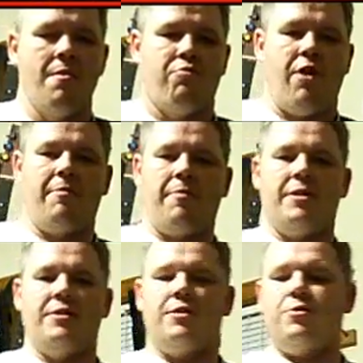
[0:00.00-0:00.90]
Probably
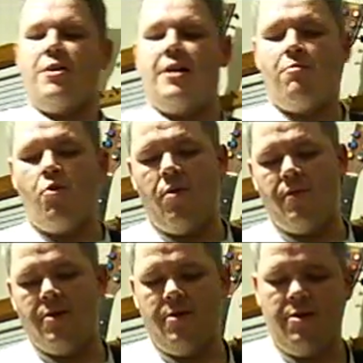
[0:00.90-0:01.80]
because it's still got more of
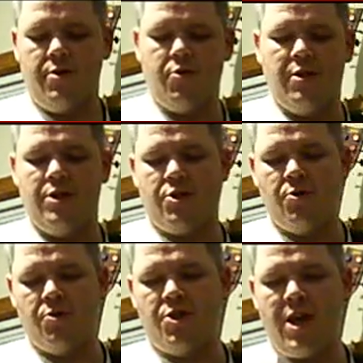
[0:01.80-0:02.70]
a
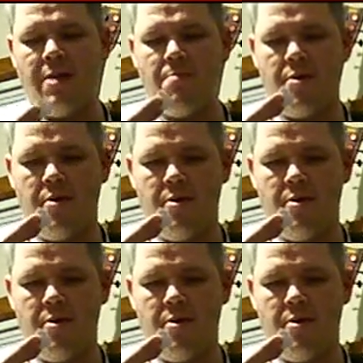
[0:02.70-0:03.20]
traditional shape